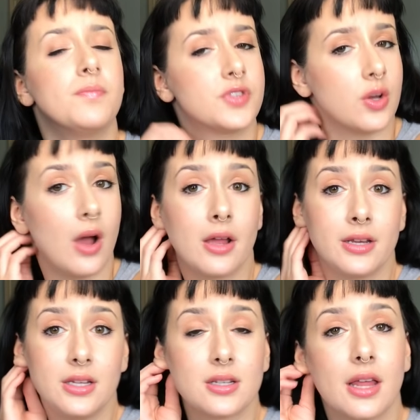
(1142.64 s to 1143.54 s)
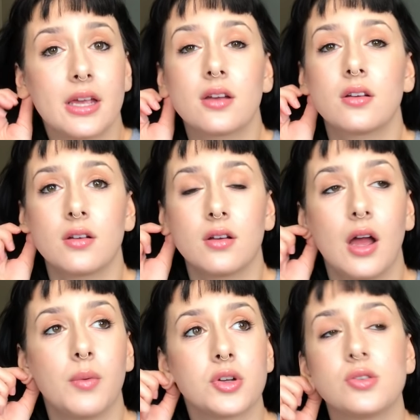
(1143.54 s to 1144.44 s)
So I need to, like,
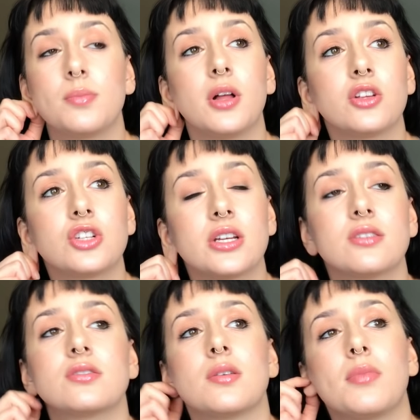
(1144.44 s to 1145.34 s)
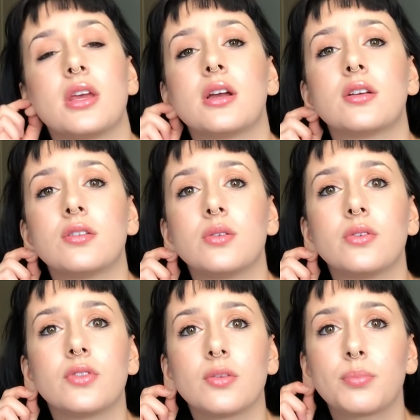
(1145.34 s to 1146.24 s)
I want to apologize or something. I don't
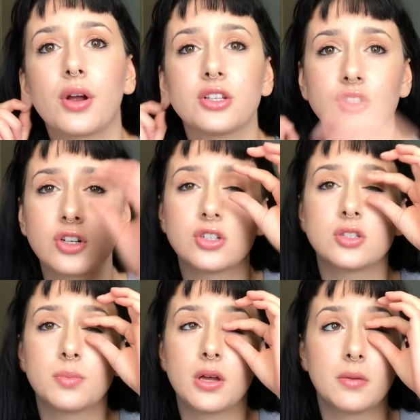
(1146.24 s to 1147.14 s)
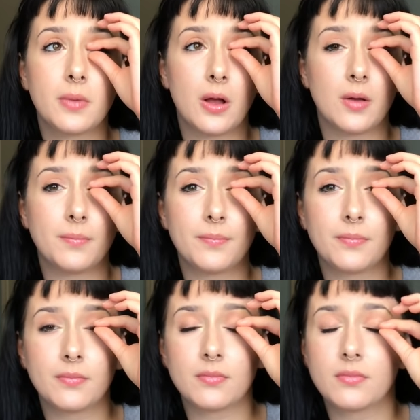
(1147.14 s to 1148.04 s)
know if they'll press charges, but
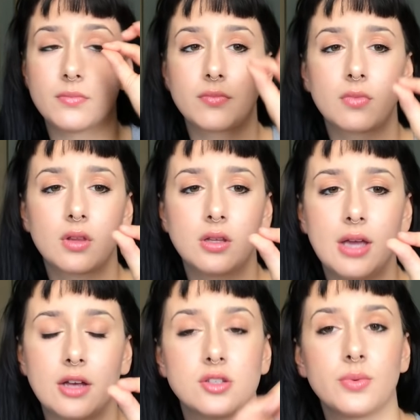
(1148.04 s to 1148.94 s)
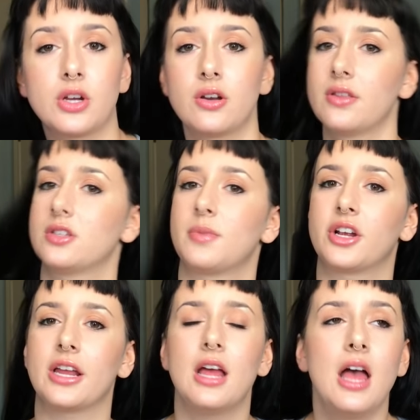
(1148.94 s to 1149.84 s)
yeah, so we go down this
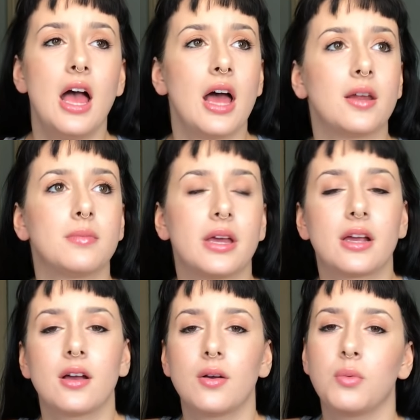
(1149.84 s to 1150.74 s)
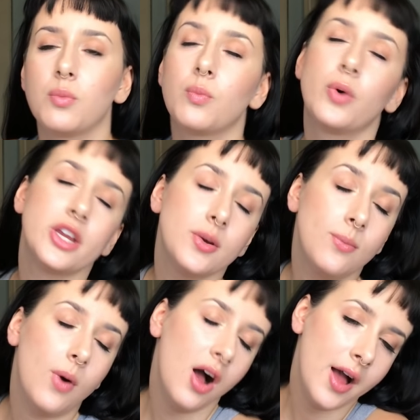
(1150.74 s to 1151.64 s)
market, and I'm like, what do you
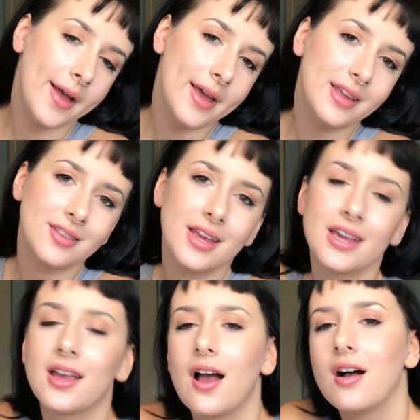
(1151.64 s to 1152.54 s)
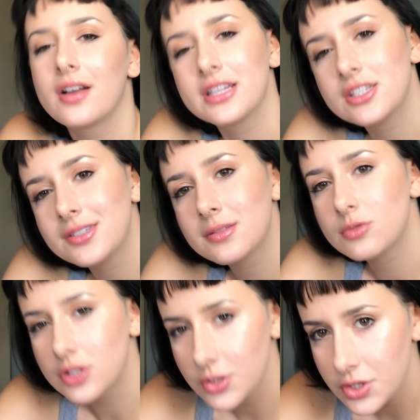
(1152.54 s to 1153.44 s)
want? Like, I'll get you some
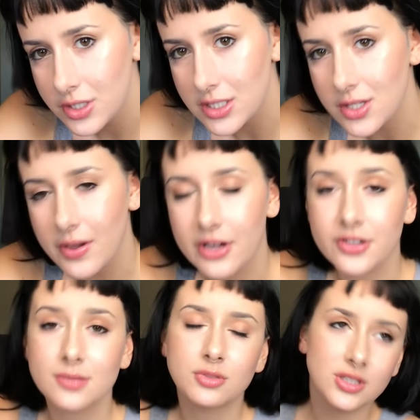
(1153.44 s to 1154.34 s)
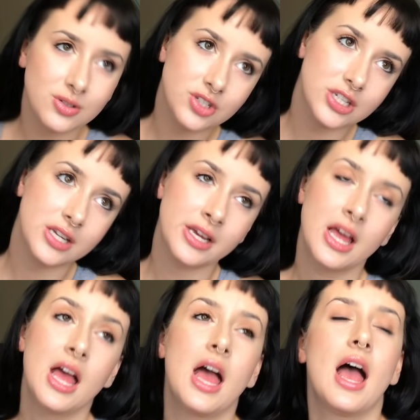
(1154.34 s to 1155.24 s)
sushi. So I get her some sushi,
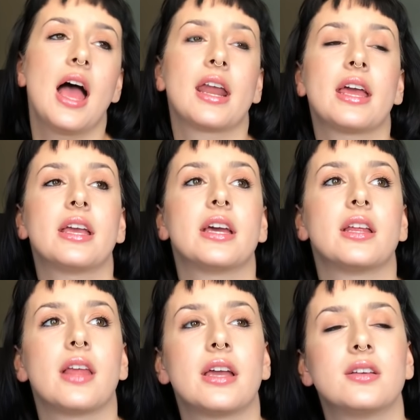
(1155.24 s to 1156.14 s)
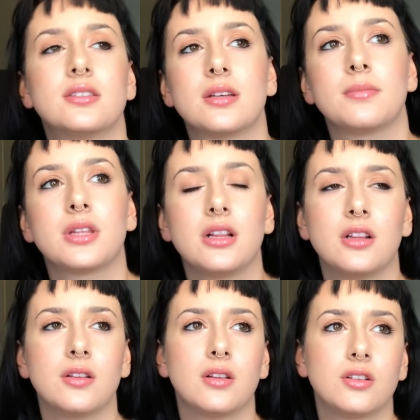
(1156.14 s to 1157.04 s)
and I get like some
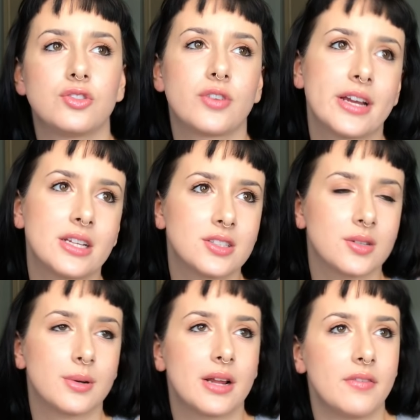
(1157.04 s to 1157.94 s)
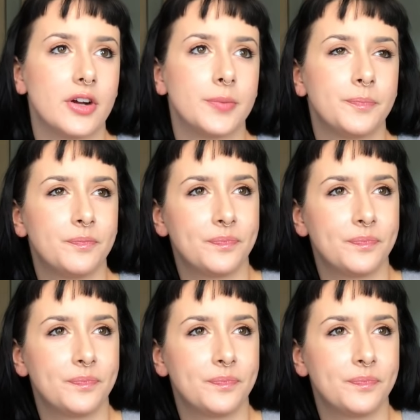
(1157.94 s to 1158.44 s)
little drinks or whatever.